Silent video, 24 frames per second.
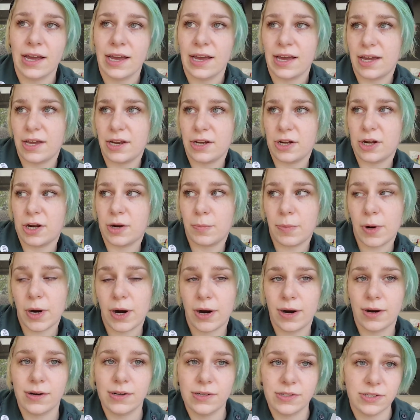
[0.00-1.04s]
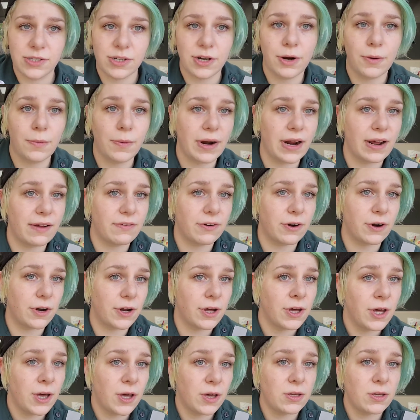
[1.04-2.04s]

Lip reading: in your purse or whatever